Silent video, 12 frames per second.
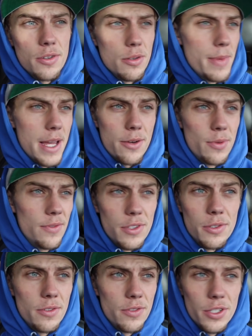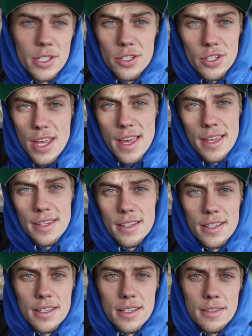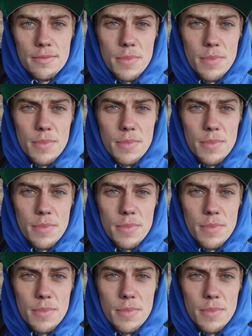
Go back, review the footage and uh,